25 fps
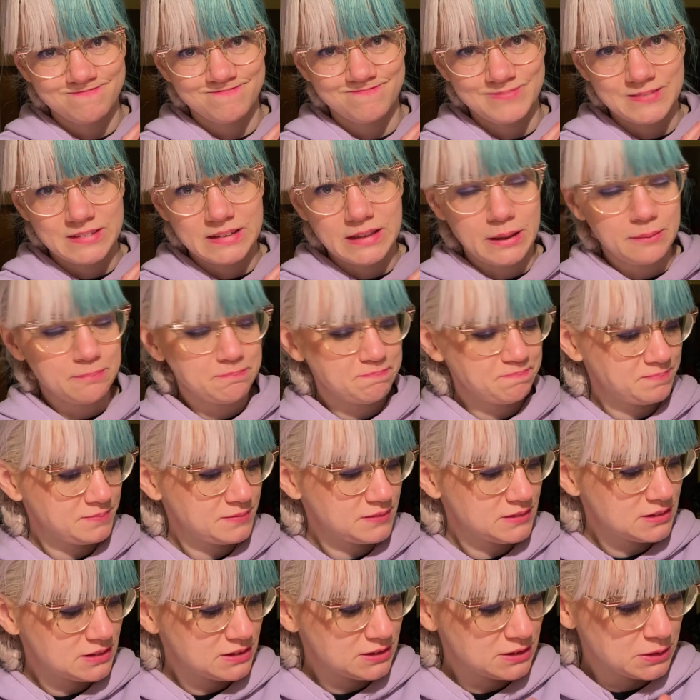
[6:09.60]
Yep,
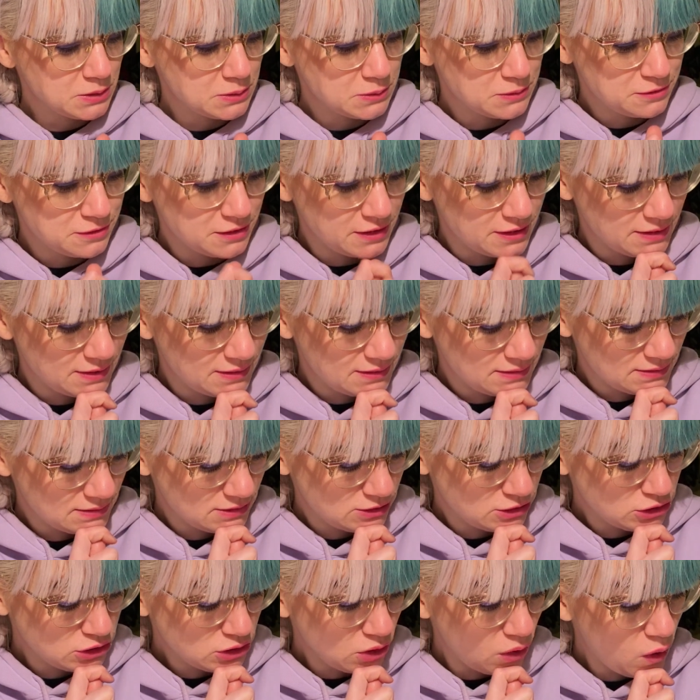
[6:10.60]
so fun,
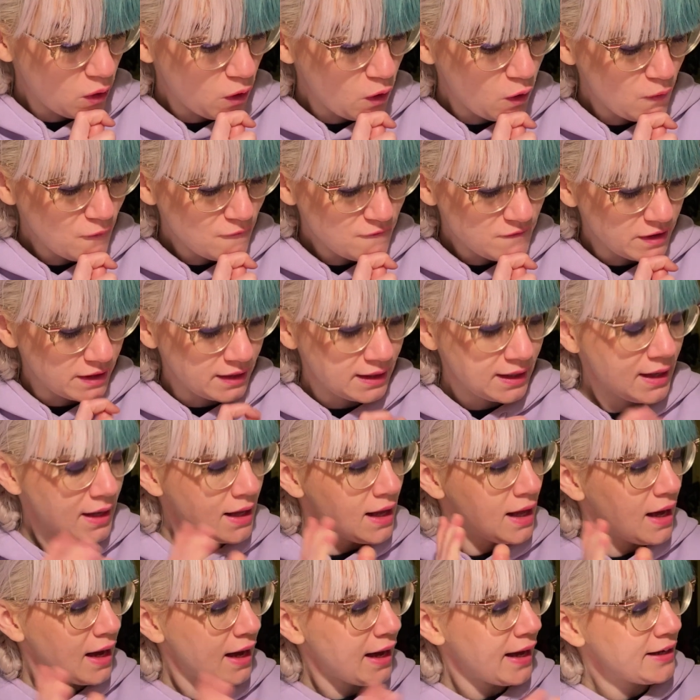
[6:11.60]
so fun.
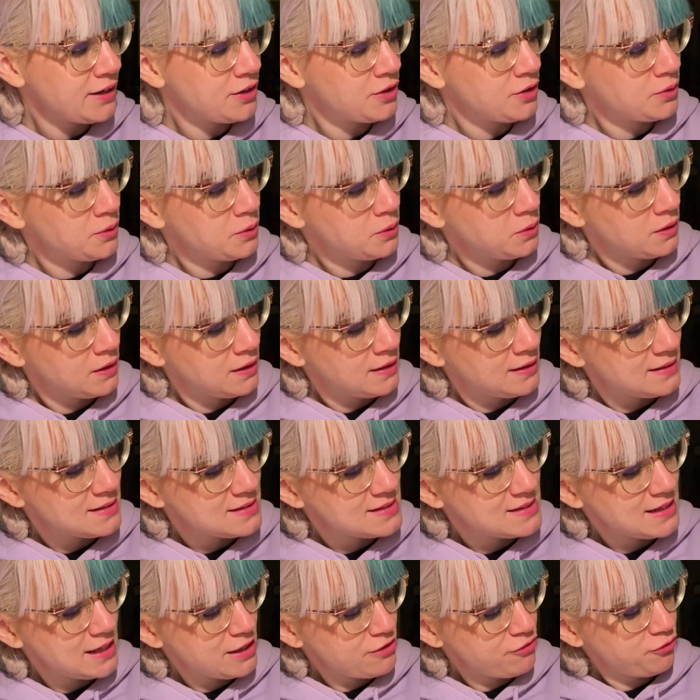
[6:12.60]
I know
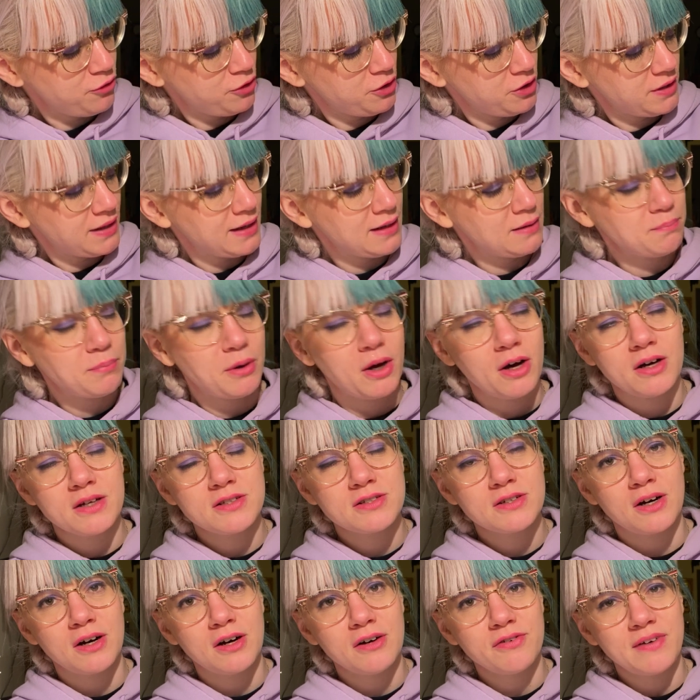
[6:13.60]
Safe Word and Pause
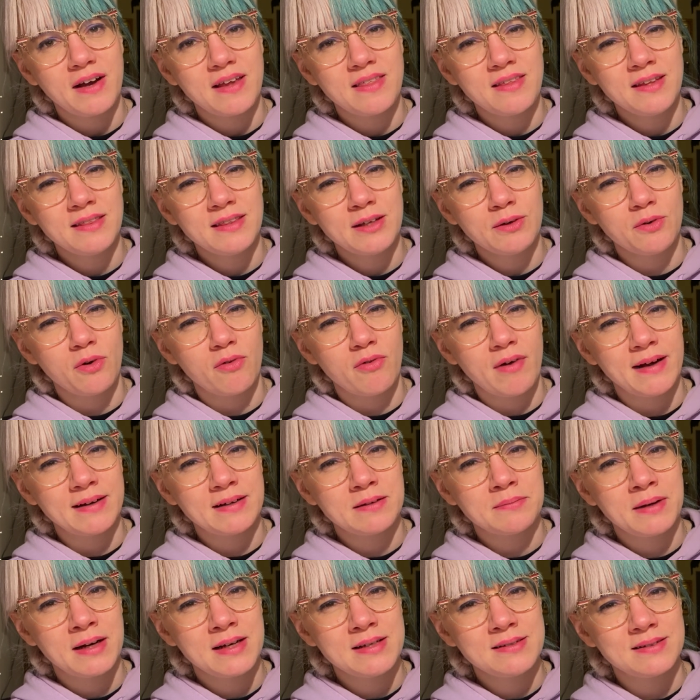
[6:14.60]
Off, I think they were
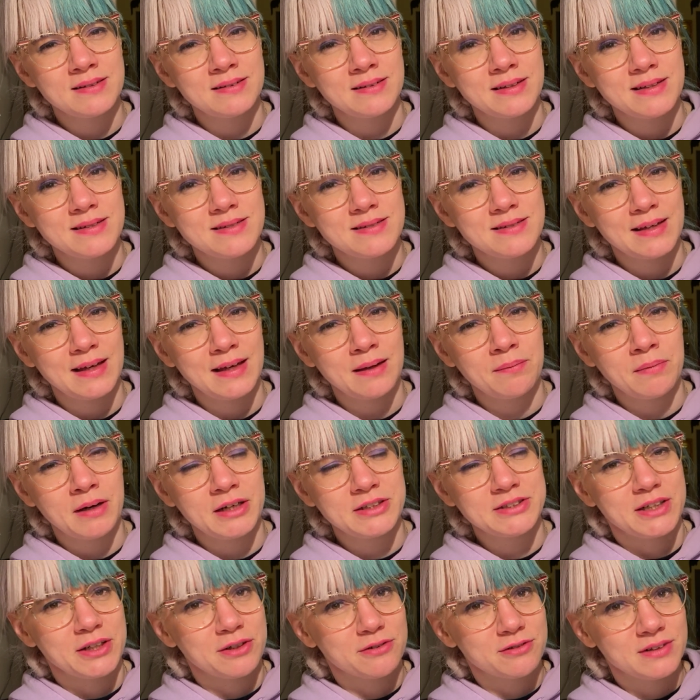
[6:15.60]
randomized in the same
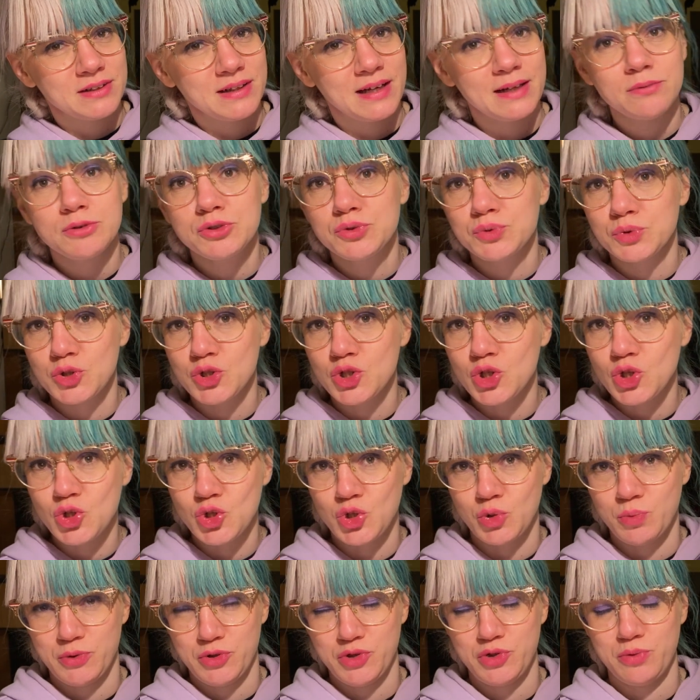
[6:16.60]
eyeshadow roulette, which was
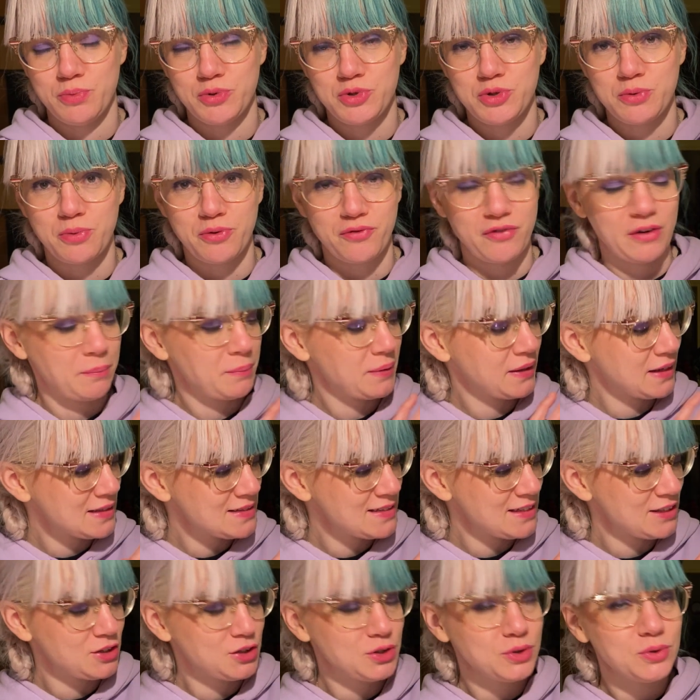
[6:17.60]
super, super, super fun because they
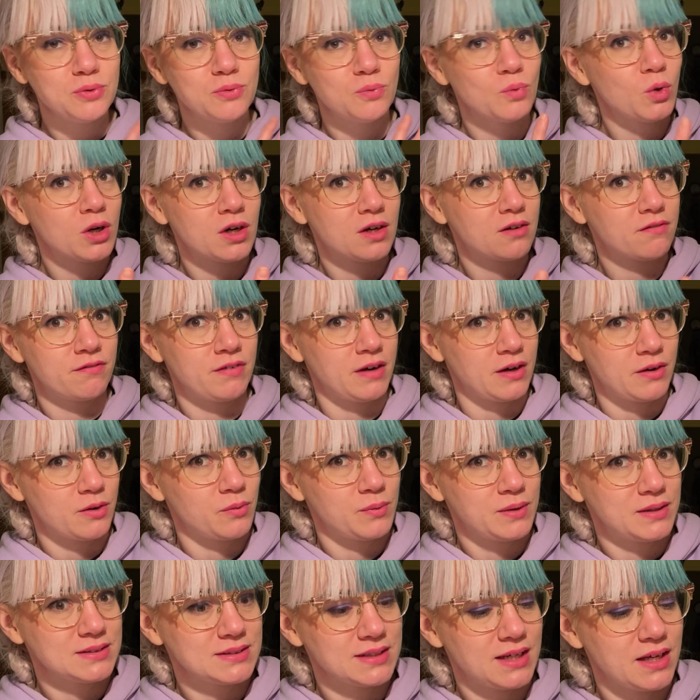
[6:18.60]
do work very
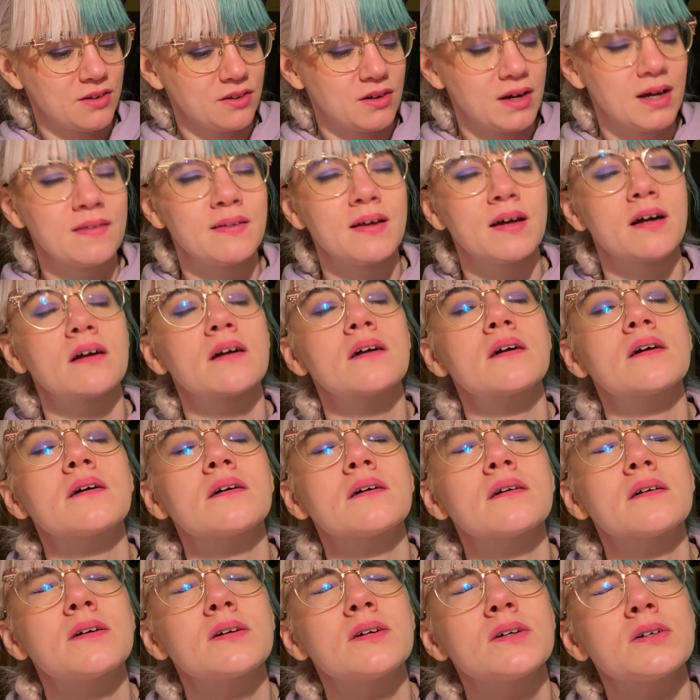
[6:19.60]
well together and they are
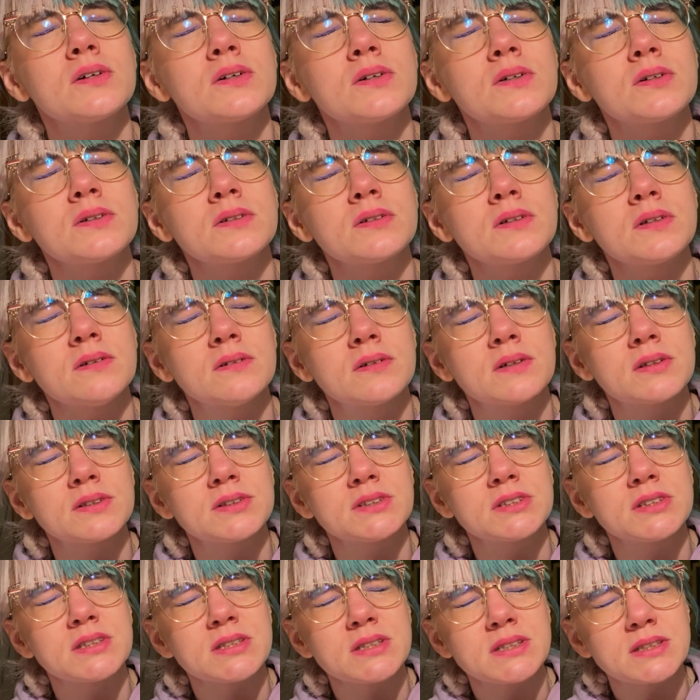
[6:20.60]

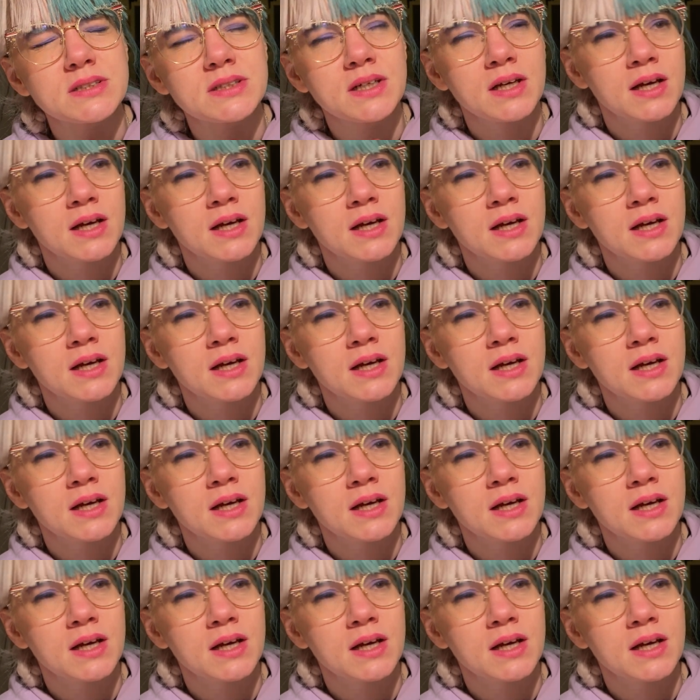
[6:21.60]
gorgeous.